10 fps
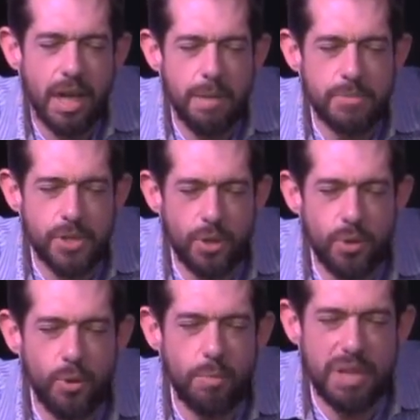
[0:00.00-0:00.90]
I'm
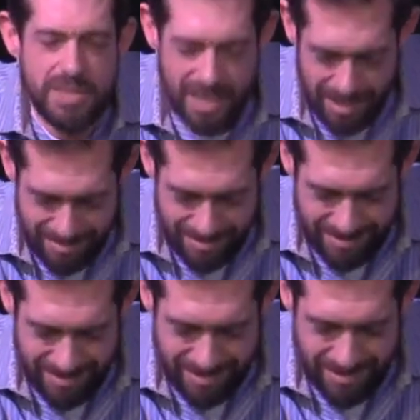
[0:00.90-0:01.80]
too busy.
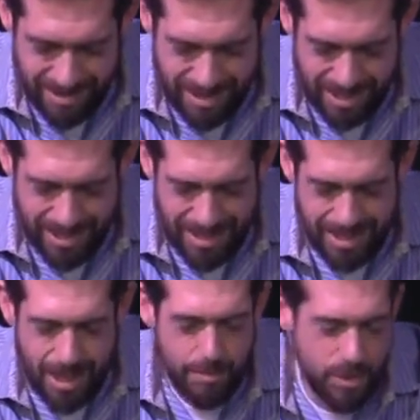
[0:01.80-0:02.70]

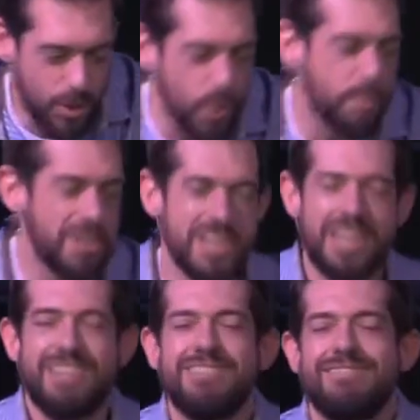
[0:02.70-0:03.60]
I'm too busy.